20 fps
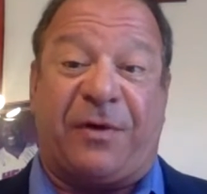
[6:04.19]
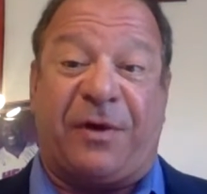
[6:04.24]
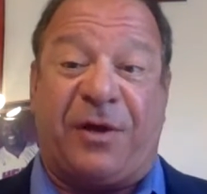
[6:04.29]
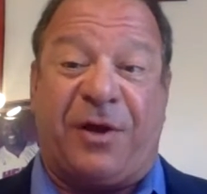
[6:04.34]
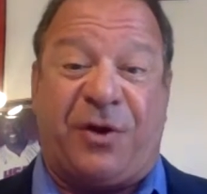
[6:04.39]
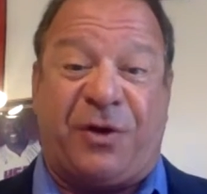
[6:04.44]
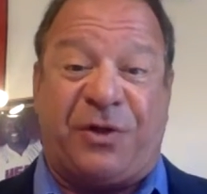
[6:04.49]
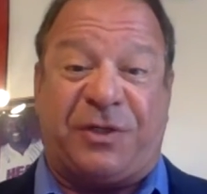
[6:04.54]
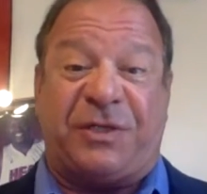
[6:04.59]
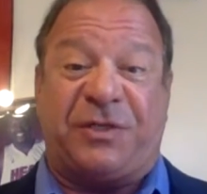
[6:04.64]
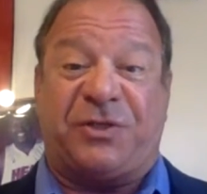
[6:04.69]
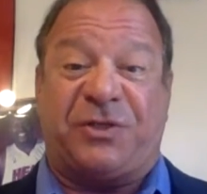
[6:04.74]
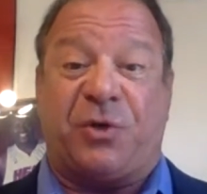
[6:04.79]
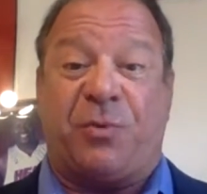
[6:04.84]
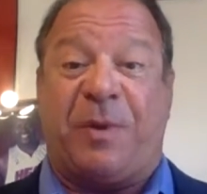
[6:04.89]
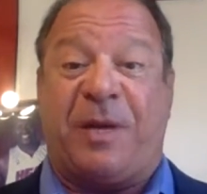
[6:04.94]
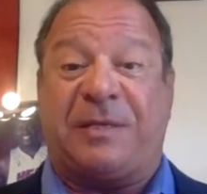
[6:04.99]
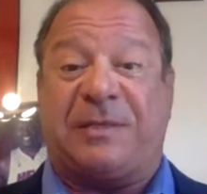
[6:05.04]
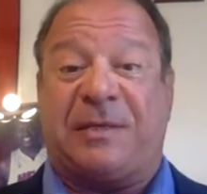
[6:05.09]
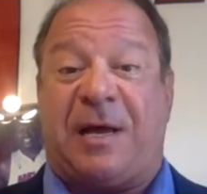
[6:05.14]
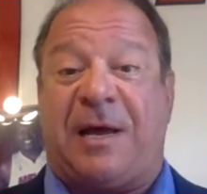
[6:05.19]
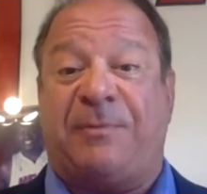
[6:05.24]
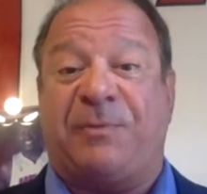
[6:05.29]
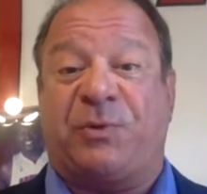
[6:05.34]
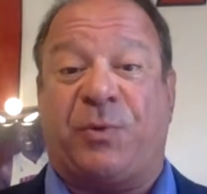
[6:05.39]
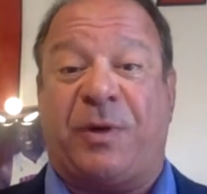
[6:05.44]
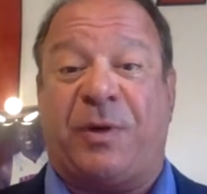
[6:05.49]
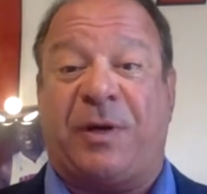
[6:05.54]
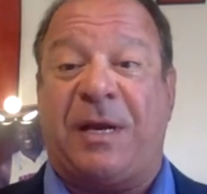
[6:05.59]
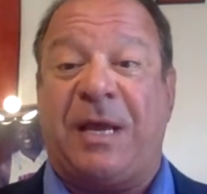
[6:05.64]
You see so many times
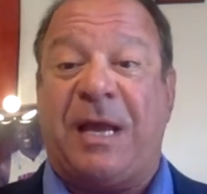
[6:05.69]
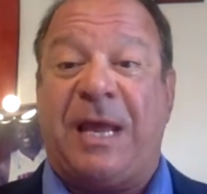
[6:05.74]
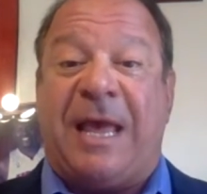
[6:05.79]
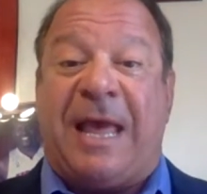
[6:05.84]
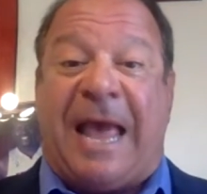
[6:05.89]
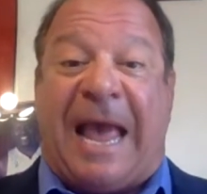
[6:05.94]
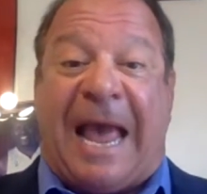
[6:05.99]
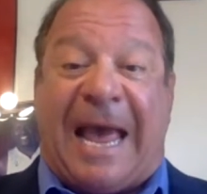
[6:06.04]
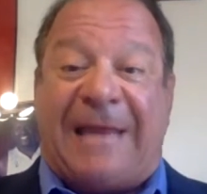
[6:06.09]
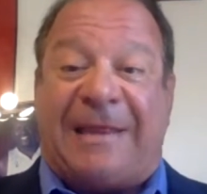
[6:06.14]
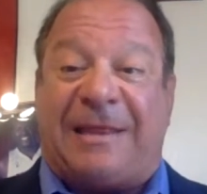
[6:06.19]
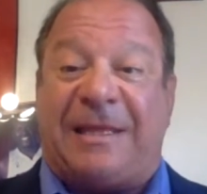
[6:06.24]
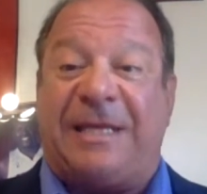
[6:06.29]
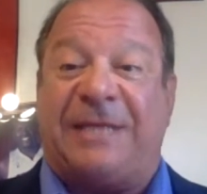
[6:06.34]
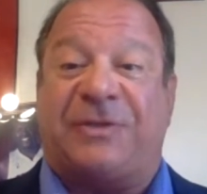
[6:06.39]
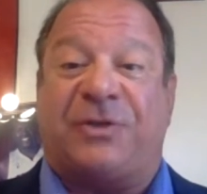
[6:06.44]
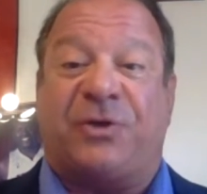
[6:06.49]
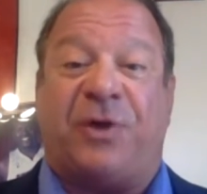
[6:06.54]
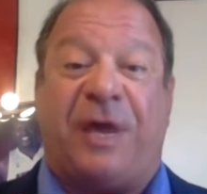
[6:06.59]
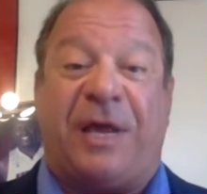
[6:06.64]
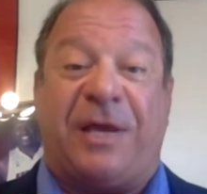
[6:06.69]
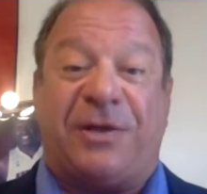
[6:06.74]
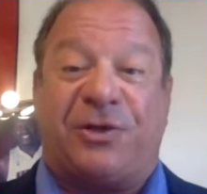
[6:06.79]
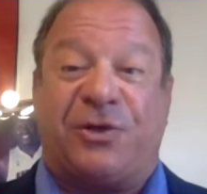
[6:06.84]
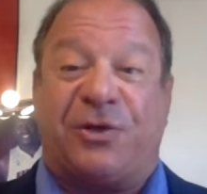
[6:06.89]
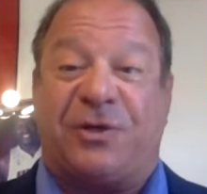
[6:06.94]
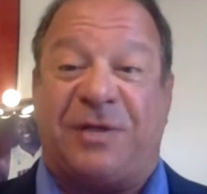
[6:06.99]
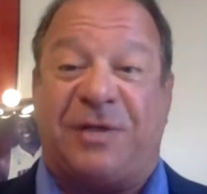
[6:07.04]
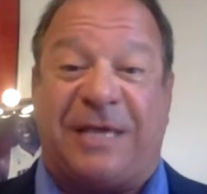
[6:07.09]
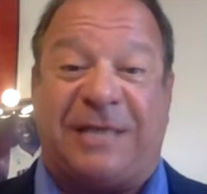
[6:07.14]
when athletes are
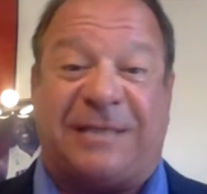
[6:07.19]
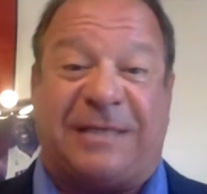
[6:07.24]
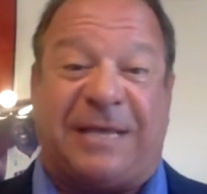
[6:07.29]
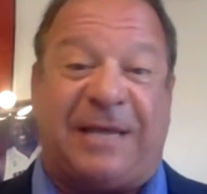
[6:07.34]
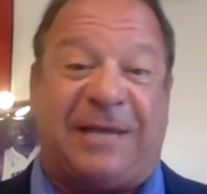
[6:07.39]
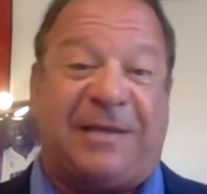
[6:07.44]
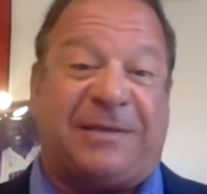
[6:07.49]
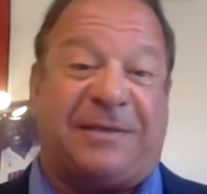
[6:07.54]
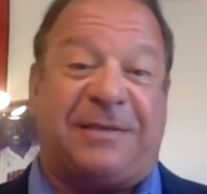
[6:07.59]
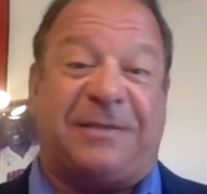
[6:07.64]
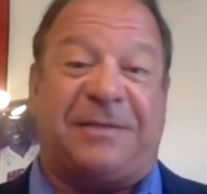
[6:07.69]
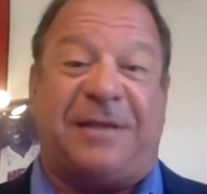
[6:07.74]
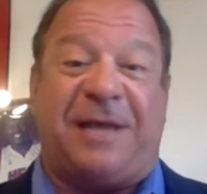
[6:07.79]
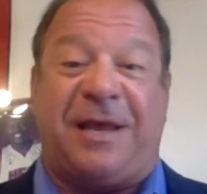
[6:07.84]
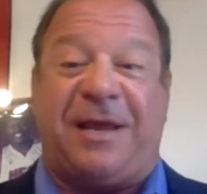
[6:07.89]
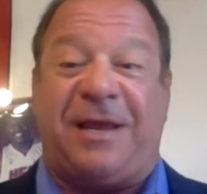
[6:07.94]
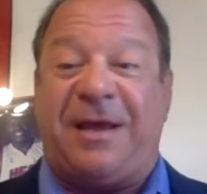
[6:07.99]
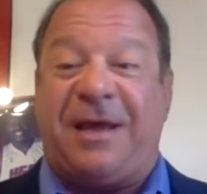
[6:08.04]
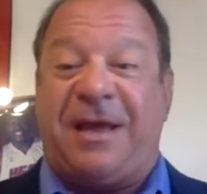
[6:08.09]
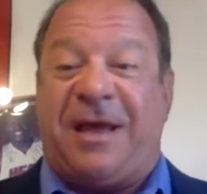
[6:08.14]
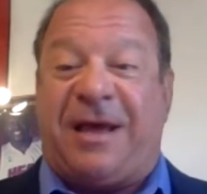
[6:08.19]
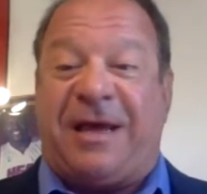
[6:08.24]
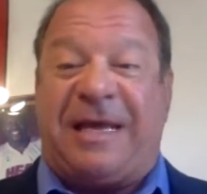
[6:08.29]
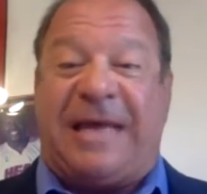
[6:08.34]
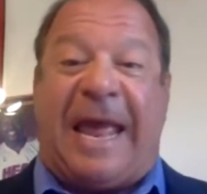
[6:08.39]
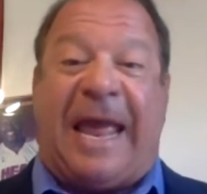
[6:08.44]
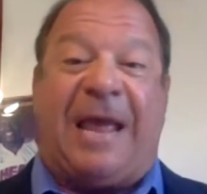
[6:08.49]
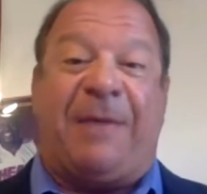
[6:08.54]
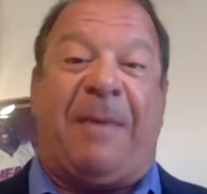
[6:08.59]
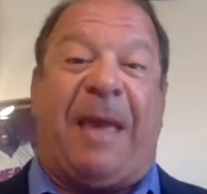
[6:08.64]
injured and they say this is a
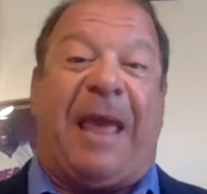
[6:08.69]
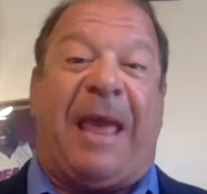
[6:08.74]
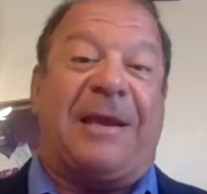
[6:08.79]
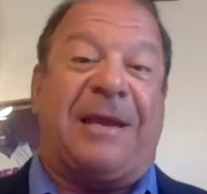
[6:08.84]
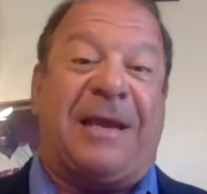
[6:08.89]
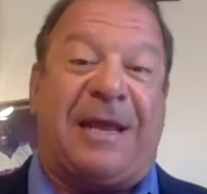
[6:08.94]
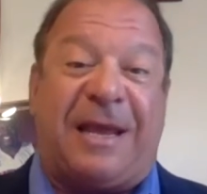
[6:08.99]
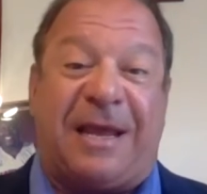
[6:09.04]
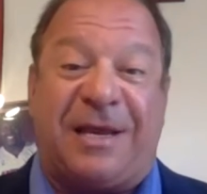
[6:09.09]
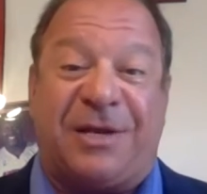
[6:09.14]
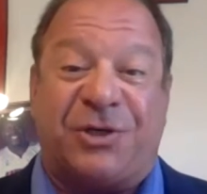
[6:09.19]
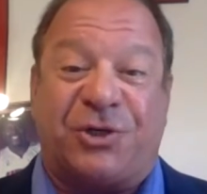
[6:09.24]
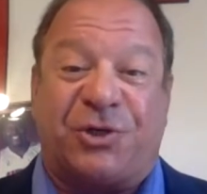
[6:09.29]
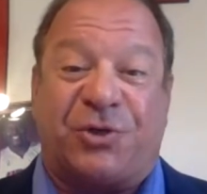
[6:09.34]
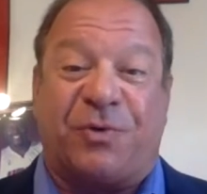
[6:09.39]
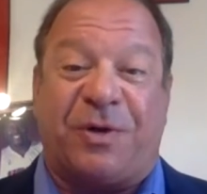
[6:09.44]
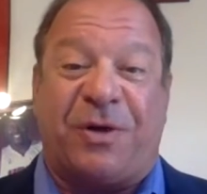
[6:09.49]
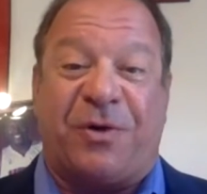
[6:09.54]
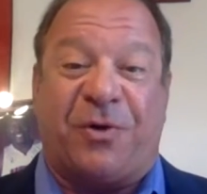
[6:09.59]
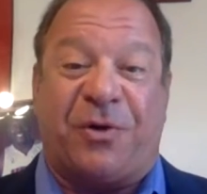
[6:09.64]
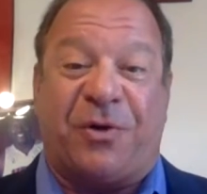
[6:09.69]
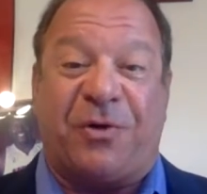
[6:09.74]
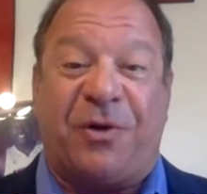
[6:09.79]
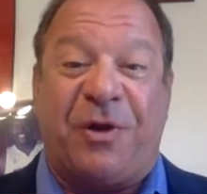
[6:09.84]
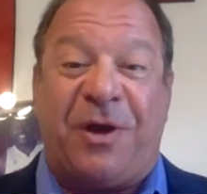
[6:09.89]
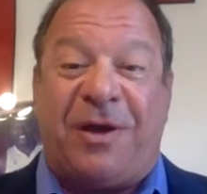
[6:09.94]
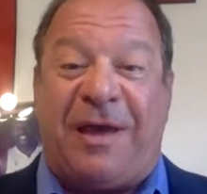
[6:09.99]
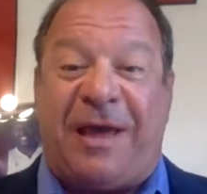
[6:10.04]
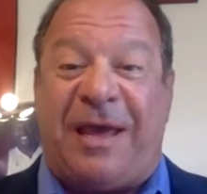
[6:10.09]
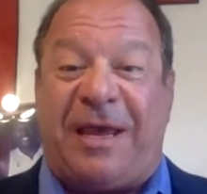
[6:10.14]
game-ending injury or
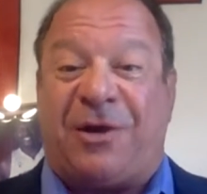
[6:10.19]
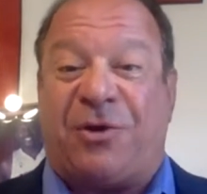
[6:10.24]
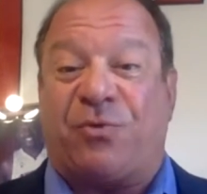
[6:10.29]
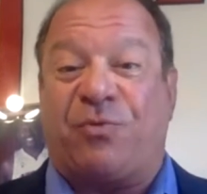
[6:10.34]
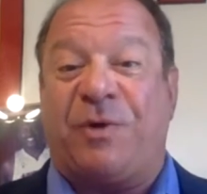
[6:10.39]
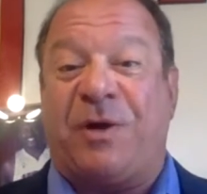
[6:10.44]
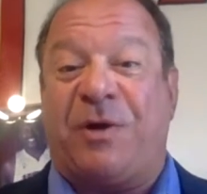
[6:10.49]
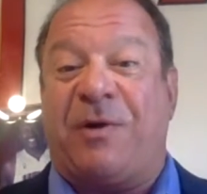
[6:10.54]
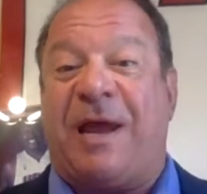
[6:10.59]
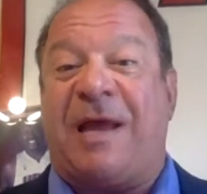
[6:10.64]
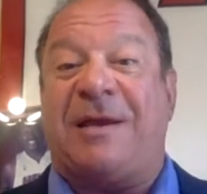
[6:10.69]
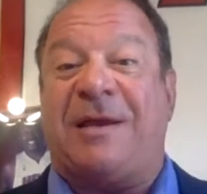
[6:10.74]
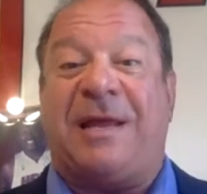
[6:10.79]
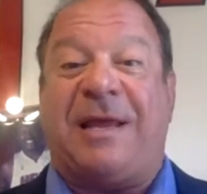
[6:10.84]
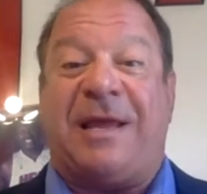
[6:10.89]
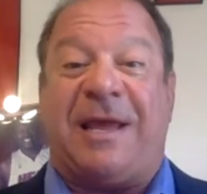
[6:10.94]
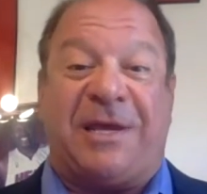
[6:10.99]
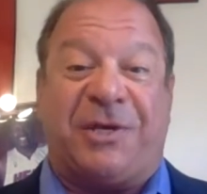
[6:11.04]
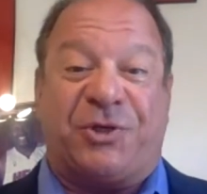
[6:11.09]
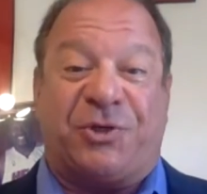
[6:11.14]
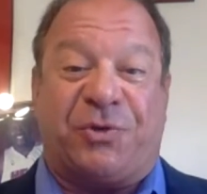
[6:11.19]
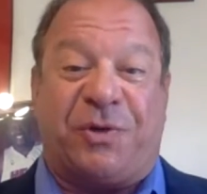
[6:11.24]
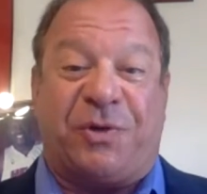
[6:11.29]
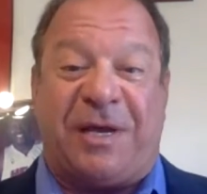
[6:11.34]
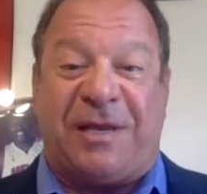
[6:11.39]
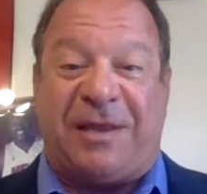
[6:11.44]
a career-ending injury,